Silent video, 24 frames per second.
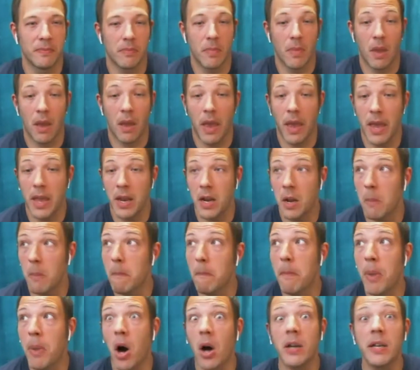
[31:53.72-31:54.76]
An
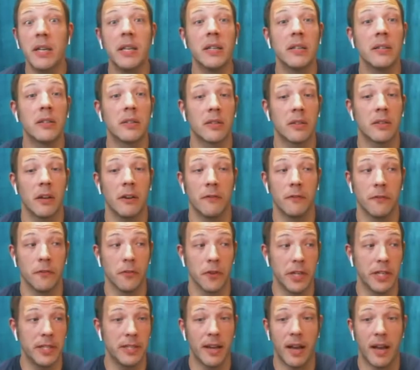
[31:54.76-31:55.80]
abundance of free
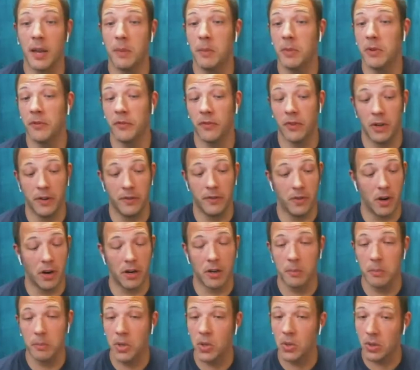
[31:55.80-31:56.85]
time in front of our
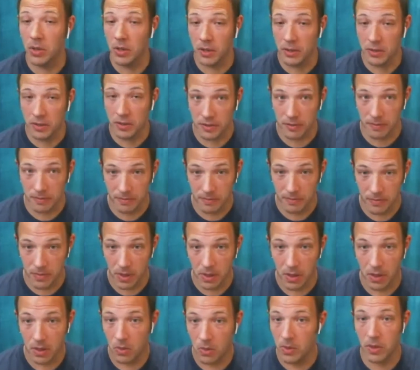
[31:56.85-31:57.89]
computers
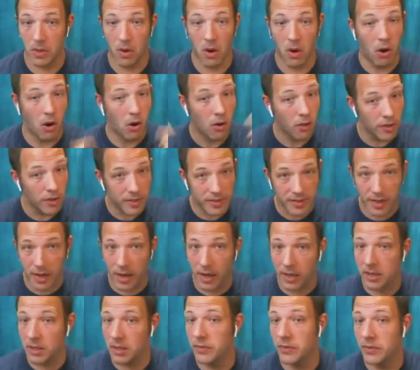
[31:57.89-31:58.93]
with all this
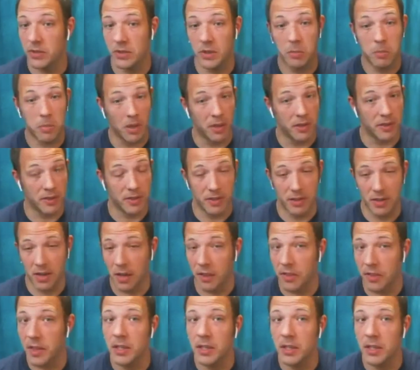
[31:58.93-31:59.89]
cognitive surplus and nothing to